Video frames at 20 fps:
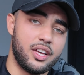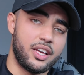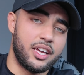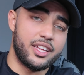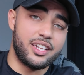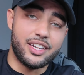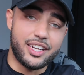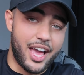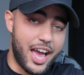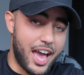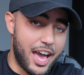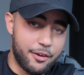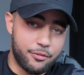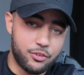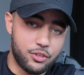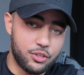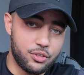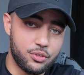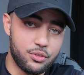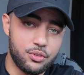He didn't have
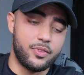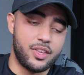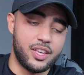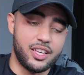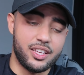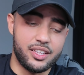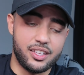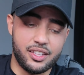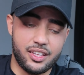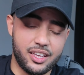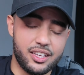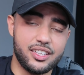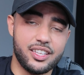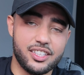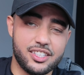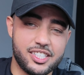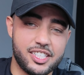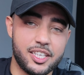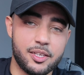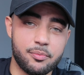to. He
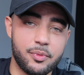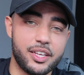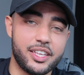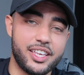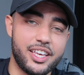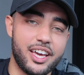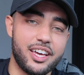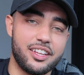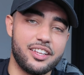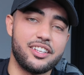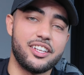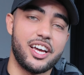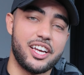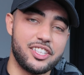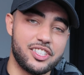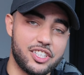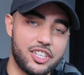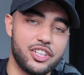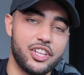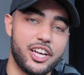did seem like he had a
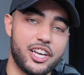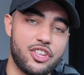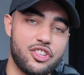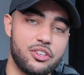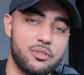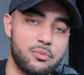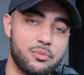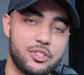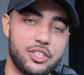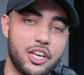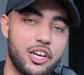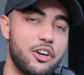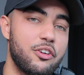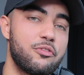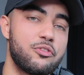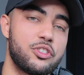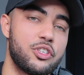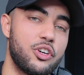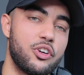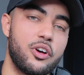nice collection himself,
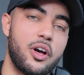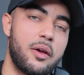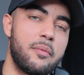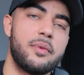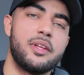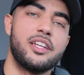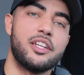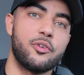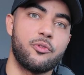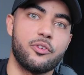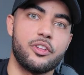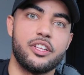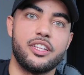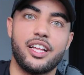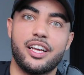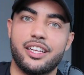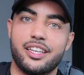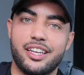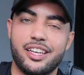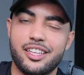so I mean, he didn't
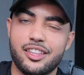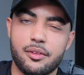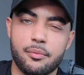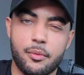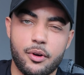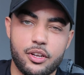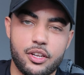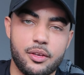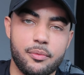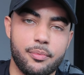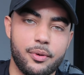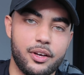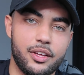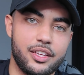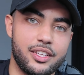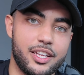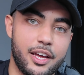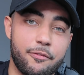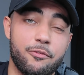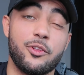really need the money, but
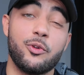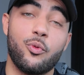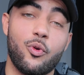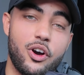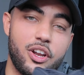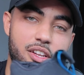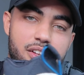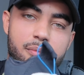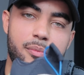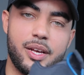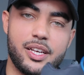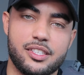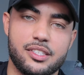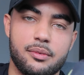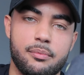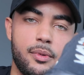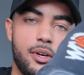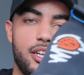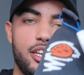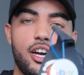he definitely wanted to make
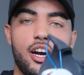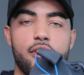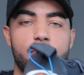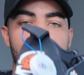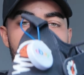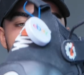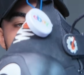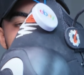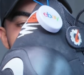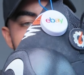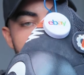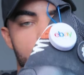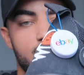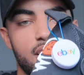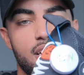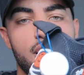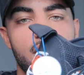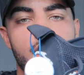some money off of these.